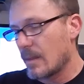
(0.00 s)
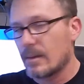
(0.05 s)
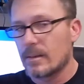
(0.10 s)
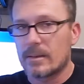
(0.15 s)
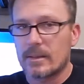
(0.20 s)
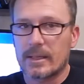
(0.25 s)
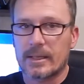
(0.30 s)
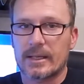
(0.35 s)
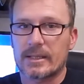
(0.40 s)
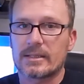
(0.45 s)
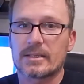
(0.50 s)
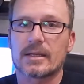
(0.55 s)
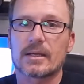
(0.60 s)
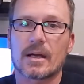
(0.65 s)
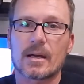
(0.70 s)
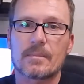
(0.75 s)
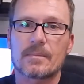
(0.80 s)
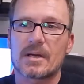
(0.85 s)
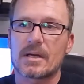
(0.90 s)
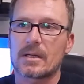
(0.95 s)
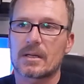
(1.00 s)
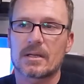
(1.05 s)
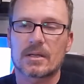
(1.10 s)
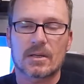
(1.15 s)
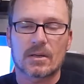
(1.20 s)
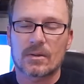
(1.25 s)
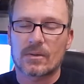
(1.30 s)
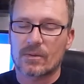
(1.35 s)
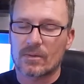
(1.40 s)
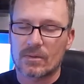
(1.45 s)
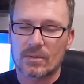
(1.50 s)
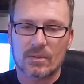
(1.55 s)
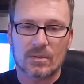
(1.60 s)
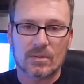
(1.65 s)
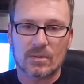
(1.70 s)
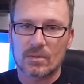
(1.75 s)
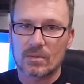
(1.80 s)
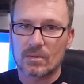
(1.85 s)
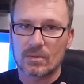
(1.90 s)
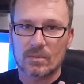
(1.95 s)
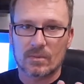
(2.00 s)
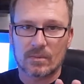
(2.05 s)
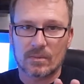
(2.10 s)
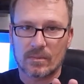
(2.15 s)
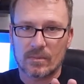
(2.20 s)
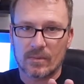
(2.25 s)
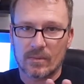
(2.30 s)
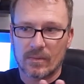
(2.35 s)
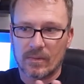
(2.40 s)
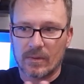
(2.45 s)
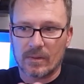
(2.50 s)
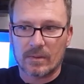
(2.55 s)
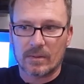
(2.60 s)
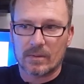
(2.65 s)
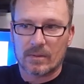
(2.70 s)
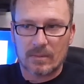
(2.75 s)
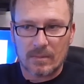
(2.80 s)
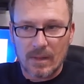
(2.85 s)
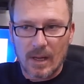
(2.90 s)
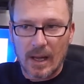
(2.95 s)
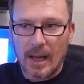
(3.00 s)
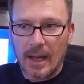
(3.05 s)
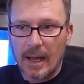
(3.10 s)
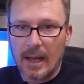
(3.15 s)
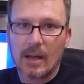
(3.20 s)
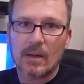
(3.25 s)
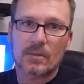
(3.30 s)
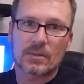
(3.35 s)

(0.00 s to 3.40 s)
Like I said, I'm not going to go through the how